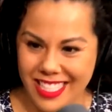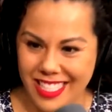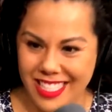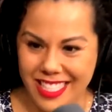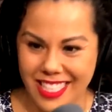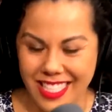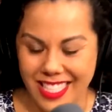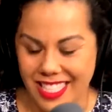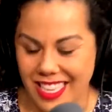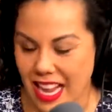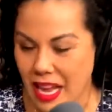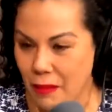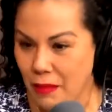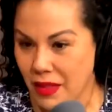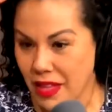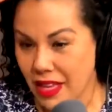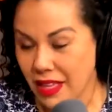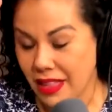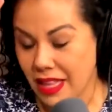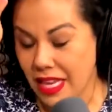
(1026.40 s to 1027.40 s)
the same
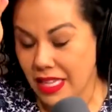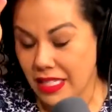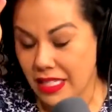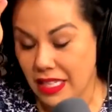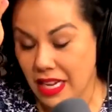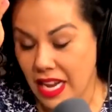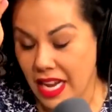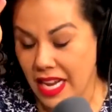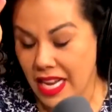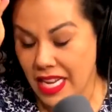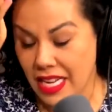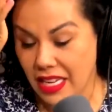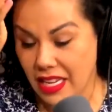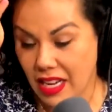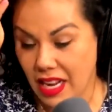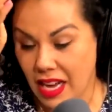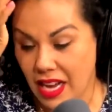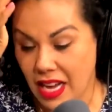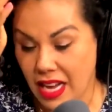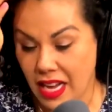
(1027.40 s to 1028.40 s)
thing last night.
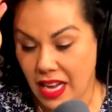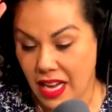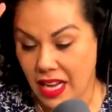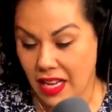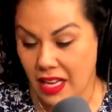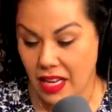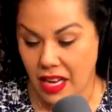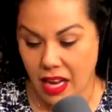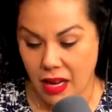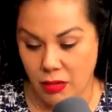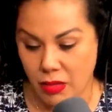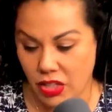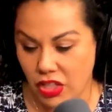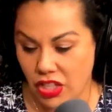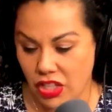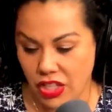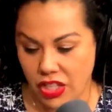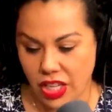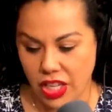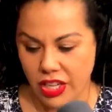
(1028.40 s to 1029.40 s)
I was
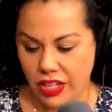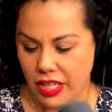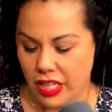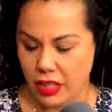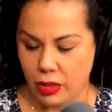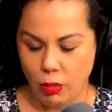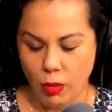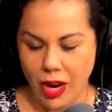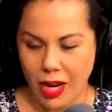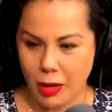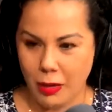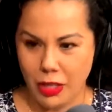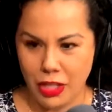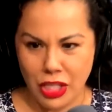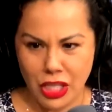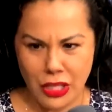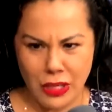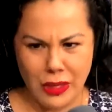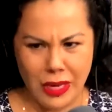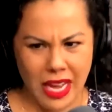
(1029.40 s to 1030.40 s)
just curious. Why would
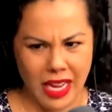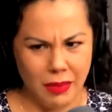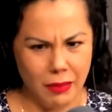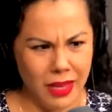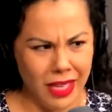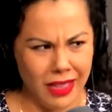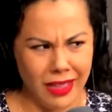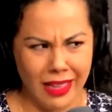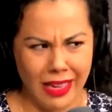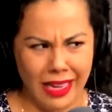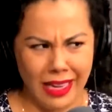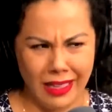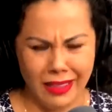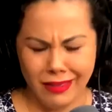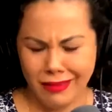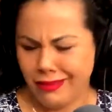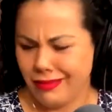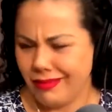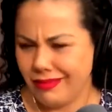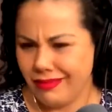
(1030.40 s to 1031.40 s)
you admit that?
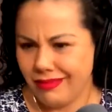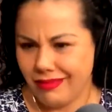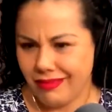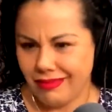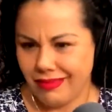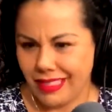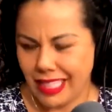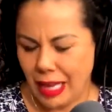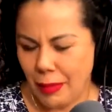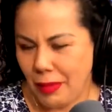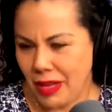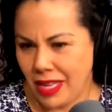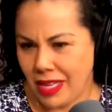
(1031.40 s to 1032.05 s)
I mean,